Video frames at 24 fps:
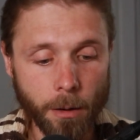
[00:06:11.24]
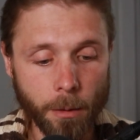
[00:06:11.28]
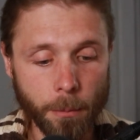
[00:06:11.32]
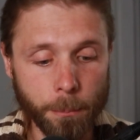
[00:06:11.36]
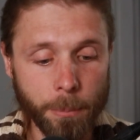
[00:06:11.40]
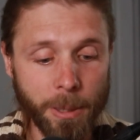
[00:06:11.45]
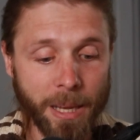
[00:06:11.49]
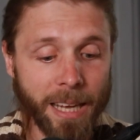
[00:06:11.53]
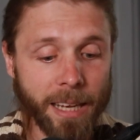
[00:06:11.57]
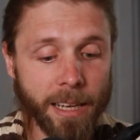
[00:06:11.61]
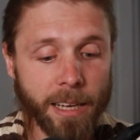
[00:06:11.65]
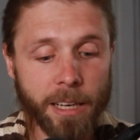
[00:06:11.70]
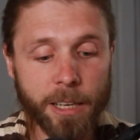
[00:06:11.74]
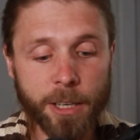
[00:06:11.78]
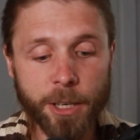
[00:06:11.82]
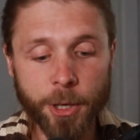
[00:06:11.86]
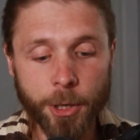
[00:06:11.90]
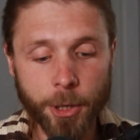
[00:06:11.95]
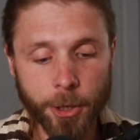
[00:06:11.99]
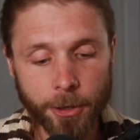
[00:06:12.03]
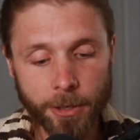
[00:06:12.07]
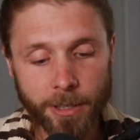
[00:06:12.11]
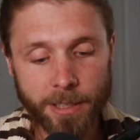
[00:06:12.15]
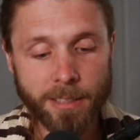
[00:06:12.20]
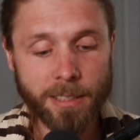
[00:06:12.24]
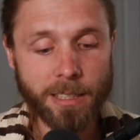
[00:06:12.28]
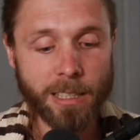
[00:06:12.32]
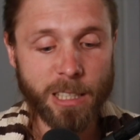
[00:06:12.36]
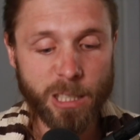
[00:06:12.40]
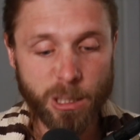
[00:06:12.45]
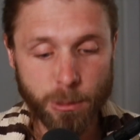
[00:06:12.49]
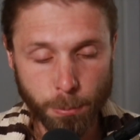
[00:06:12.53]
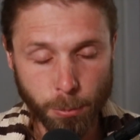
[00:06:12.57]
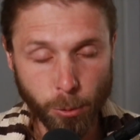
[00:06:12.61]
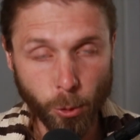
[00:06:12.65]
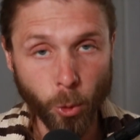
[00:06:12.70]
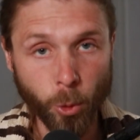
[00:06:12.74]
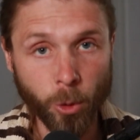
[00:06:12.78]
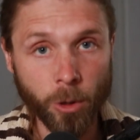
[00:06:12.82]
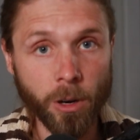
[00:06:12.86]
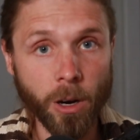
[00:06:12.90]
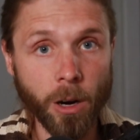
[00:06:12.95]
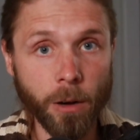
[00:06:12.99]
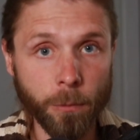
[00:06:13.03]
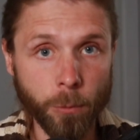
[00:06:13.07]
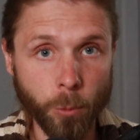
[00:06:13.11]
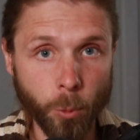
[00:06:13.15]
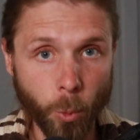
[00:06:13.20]
Being a curious explorer
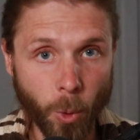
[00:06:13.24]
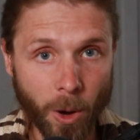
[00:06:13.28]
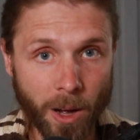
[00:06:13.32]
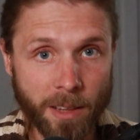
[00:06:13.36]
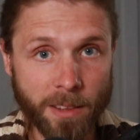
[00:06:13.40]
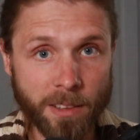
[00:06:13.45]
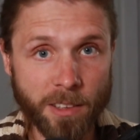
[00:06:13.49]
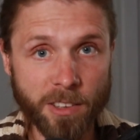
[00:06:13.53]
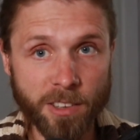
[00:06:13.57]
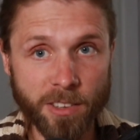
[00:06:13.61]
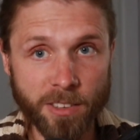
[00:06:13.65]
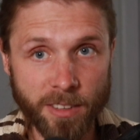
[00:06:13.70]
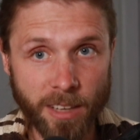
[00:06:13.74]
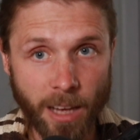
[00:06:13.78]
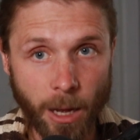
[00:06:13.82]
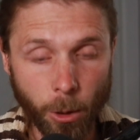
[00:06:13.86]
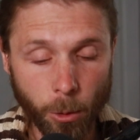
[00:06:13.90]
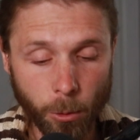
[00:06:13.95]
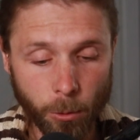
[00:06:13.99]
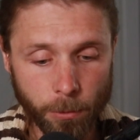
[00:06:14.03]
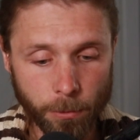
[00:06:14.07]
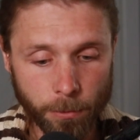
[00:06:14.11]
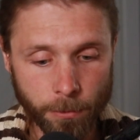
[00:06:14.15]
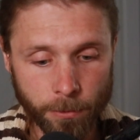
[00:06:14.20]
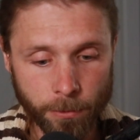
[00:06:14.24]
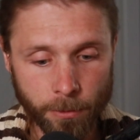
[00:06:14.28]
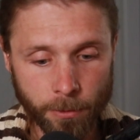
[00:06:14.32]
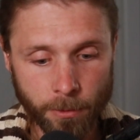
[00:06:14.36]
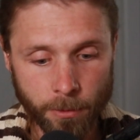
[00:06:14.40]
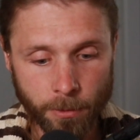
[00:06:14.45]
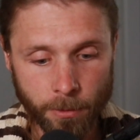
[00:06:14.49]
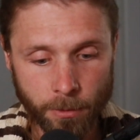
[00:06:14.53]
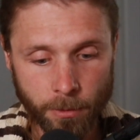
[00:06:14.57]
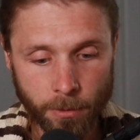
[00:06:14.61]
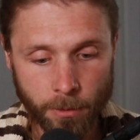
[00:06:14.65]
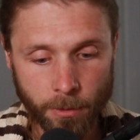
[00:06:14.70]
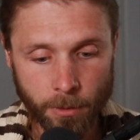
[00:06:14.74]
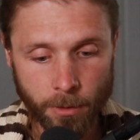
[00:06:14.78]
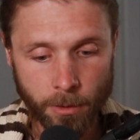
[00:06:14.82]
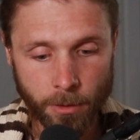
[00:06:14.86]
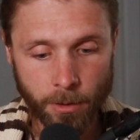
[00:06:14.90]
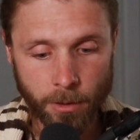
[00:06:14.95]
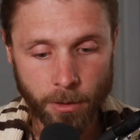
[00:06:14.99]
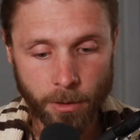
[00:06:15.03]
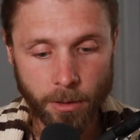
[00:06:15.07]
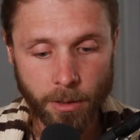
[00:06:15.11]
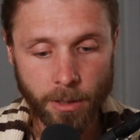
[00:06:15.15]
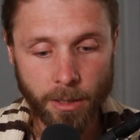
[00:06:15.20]
of oneself
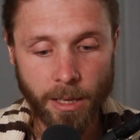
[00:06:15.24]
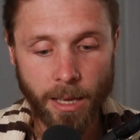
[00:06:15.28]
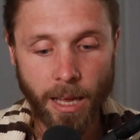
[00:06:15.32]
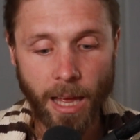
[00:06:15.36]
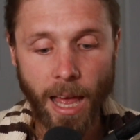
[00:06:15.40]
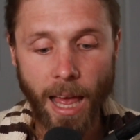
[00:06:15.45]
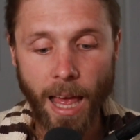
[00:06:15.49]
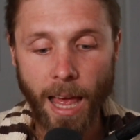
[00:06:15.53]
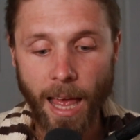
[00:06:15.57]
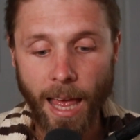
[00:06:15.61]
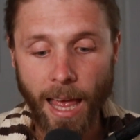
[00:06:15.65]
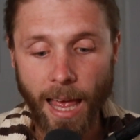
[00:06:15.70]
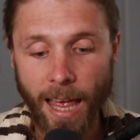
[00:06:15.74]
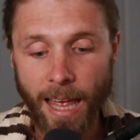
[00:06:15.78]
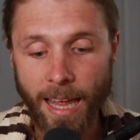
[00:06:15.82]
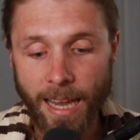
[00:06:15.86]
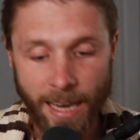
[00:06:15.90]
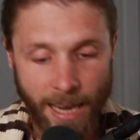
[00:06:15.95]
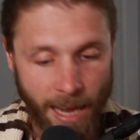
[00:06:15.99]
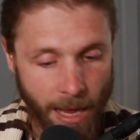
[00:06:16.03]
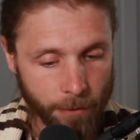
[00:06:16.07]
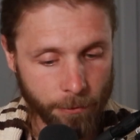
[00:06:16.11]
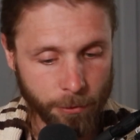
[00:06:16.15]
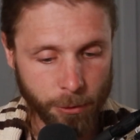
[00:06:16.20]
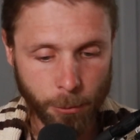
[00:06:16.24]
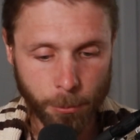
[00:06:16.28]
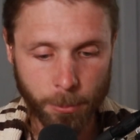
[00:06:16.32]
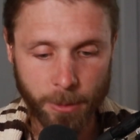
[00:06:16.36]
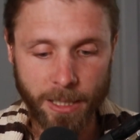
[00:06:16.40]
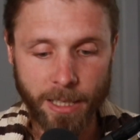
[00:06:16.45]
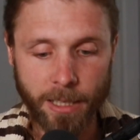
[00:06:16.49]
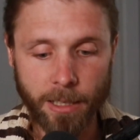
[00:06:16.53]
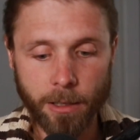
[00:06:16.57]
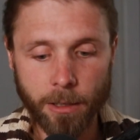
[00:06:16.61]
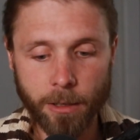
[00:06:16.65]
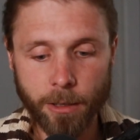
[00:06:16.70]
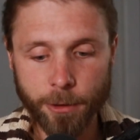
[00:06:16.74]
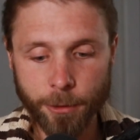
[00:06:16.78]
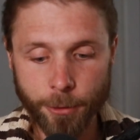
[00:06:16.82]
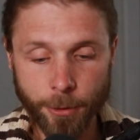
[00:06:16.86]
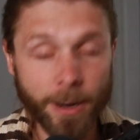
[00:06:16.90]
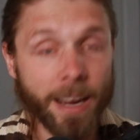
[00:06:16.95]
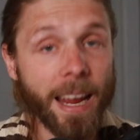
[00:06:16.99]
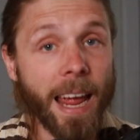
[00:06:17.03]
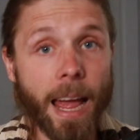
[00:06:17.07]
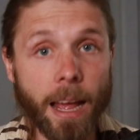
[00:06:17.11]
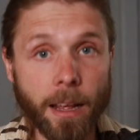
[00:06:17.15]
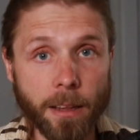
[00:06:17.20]
inevitably
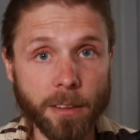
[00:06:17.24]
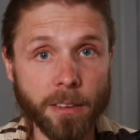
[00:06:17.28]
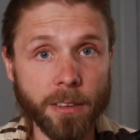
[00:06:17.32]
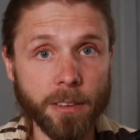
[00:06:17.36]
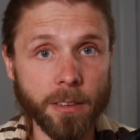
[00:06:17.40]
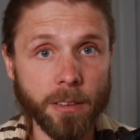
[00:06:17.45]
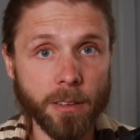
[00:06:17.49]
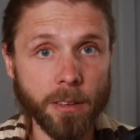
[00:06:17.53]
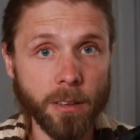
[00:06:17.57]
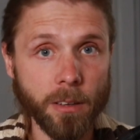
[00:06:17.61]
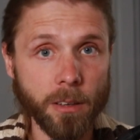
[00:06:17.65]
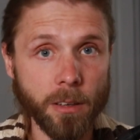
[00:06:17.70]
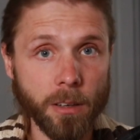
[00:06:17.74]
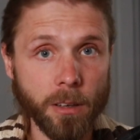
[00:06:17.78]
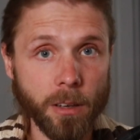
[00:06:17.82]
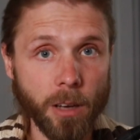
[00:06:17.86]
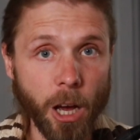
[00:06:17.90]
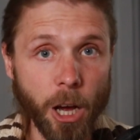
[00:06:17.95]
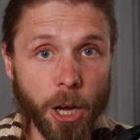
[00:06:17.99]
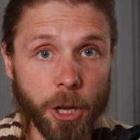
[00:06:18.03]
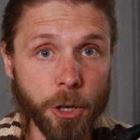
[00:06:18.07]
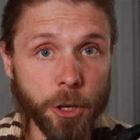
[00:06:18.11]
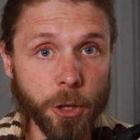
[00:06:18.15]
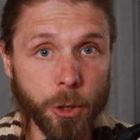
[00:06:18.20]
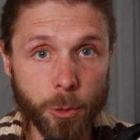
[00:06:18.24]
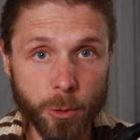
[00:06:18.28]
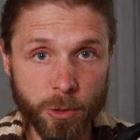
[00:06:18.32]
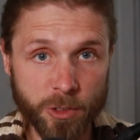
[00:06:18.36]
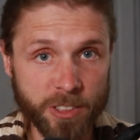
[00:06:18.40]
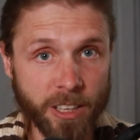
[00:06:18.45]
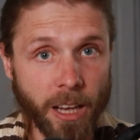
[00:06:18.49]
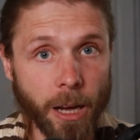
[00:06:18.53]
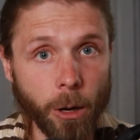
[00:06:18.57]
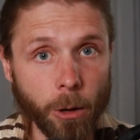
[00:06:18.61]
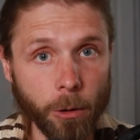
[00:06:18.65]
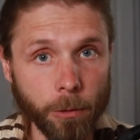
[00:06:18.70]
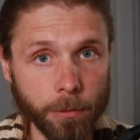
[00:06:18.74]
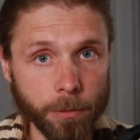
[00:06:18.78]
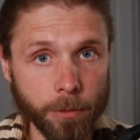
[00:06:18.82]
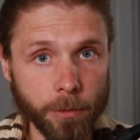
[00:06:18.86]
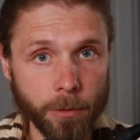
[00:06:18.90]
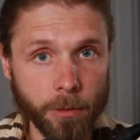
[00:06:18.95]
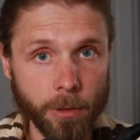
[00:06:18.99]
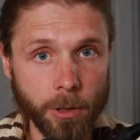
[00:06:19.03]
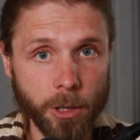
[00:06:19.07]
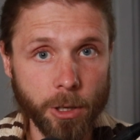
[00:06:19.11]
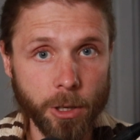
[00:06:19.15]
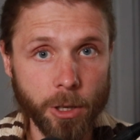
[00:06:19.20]
creates a new self.
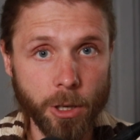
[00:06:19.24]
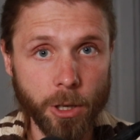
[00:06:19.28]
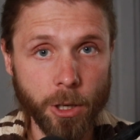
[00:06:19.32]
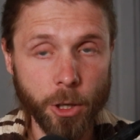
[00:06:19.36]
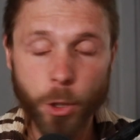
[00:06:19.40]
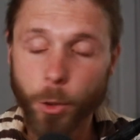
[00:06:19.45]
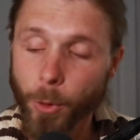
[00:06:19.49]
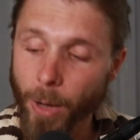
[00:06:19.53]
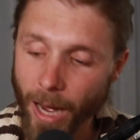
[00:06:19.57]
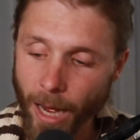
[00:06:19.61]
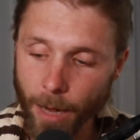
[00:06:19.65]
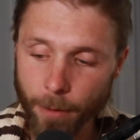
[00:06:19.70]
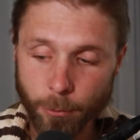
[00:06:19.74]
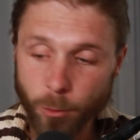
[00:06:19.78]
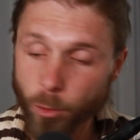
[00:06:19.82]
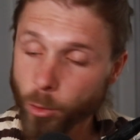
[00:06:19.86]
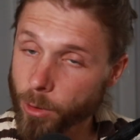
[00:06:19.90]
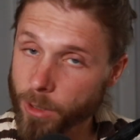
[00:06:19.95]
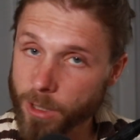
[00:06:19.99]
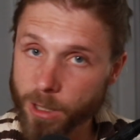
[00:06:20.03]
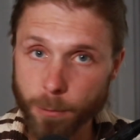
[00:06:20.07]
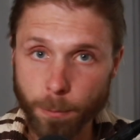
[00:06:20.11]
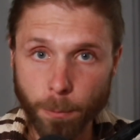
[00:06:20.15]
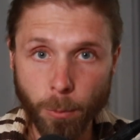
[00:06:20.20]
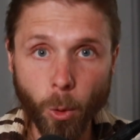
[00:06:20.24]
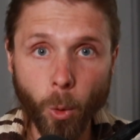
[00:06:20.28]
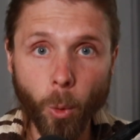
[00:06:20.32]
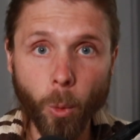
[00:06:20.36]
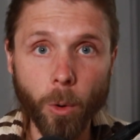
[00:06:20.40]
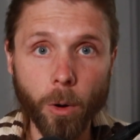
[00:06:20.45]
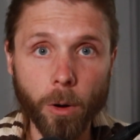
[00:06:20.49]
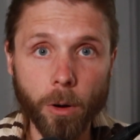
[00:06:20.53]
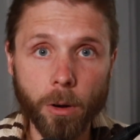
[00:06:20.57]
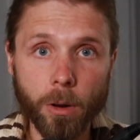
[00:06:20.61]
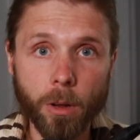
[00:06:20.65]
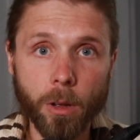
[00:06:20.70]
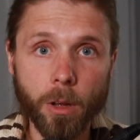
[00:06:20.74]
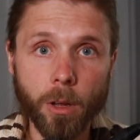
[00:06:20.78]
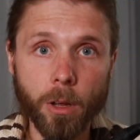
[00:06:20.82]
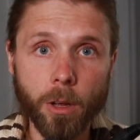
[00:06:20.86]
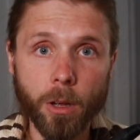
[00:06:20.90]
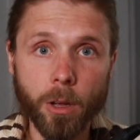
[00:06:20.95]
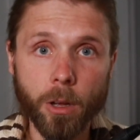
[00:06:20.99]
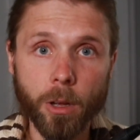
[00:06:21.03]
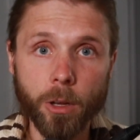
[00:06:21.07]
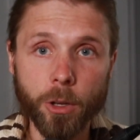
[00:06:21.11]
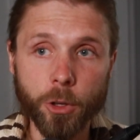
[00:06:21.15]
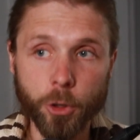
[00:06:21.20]
You have to explore
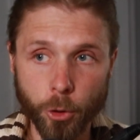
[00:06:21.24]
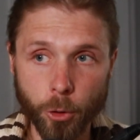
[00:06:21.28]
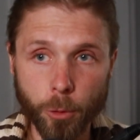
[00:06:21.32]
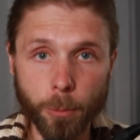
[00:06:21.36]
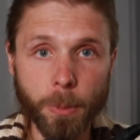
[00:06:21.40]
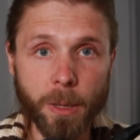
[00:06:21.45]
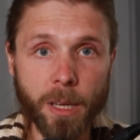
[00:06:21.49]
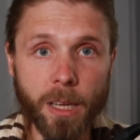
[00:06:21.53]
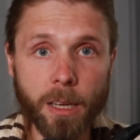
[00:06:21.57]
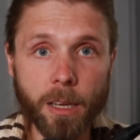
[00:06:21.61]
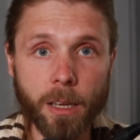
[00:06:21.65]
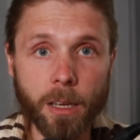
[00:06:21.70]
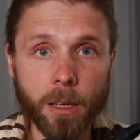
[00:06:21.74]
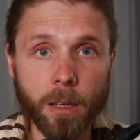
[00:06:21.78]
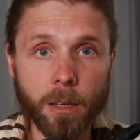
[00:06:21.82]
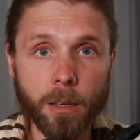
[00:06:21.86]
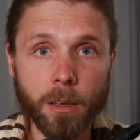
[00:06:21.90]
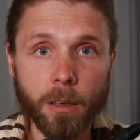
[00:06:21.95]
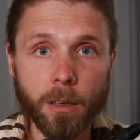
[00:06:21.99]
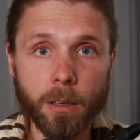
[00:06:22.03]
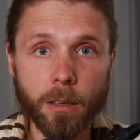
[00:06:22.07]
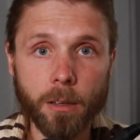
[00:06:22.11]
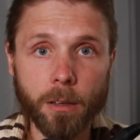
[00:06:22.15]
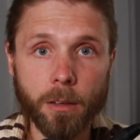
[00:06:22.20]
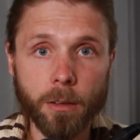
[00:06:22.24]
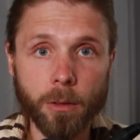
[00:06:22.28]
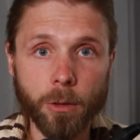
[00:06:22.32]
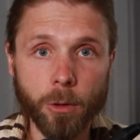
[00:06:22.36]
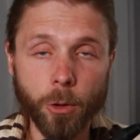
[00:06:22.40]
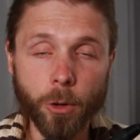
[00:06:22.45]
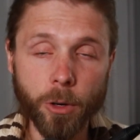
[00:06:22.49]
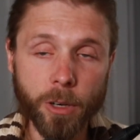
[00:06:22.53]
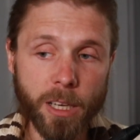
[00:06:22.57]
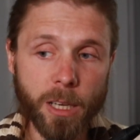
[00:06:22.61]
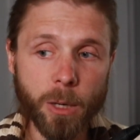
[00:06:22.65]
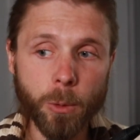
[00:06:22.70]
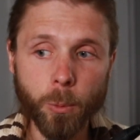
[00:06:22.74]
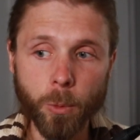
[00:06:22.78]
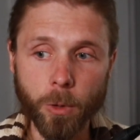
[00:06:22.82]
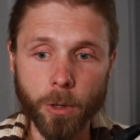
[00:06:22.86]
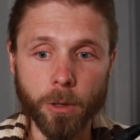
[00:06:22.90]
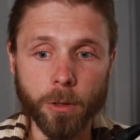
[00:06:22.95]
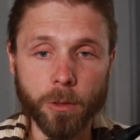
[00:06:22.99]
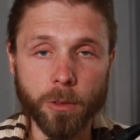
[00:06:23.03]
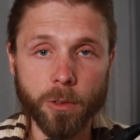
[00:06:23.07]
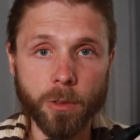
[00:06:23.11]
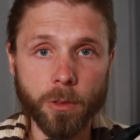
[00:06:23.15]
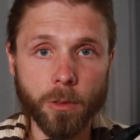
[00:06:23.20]
your being. Look
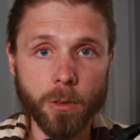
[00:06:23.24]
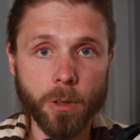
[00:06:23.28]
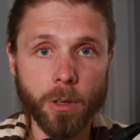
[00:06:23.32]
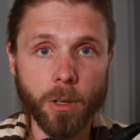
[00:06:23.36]
inwards.